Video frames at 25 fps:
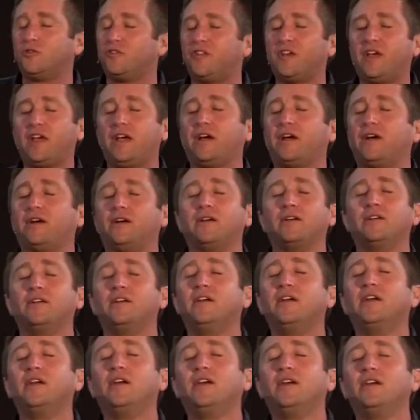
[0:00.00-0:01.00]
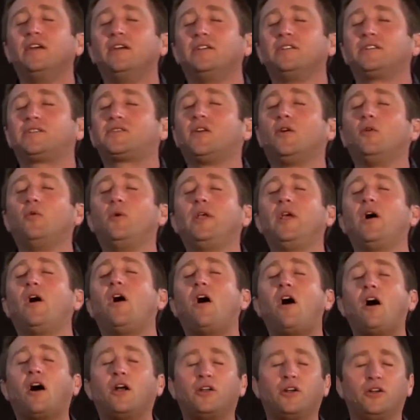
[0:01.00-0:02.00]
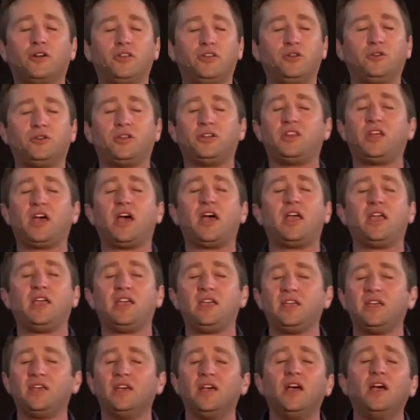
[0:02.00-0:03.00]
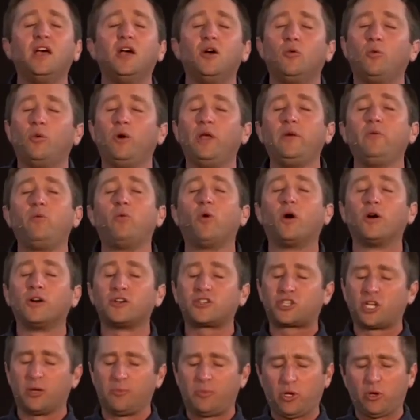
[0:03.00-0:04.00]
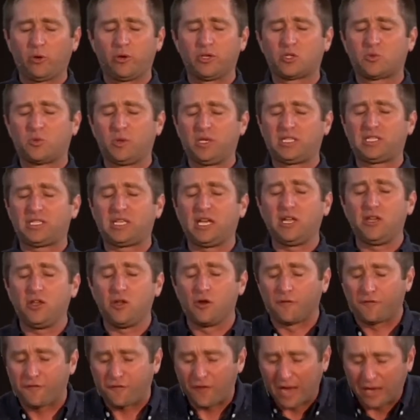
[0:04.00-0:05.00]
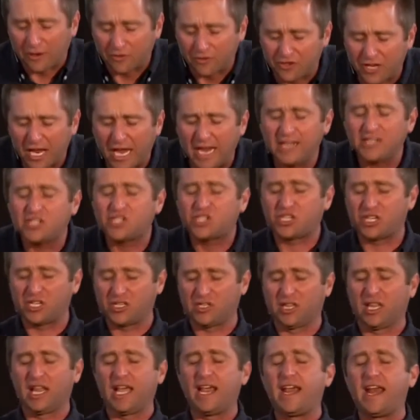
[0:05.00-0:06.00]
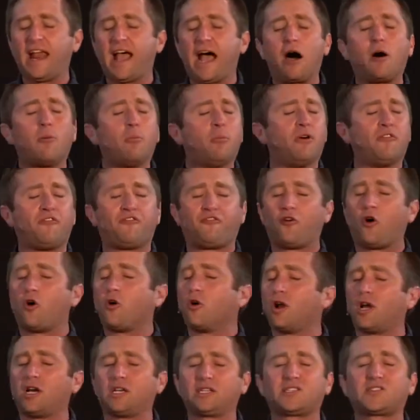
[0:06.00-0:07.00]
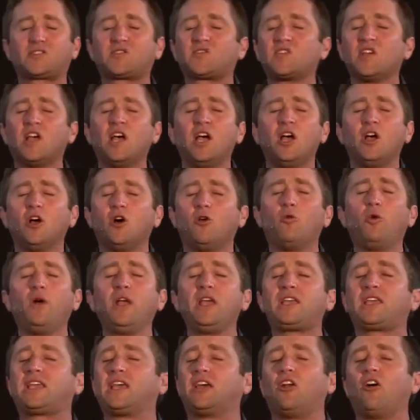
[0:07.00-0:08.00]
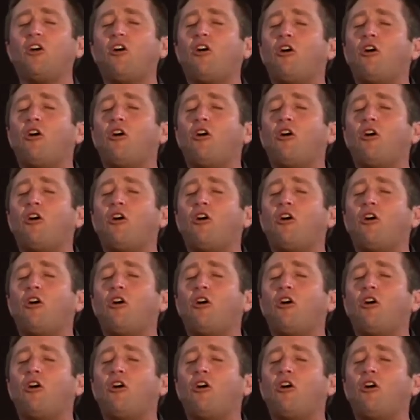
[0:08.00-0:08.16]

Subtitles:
you're there. And so we honor you today. We worship you as we see your foundation laid out before us. We can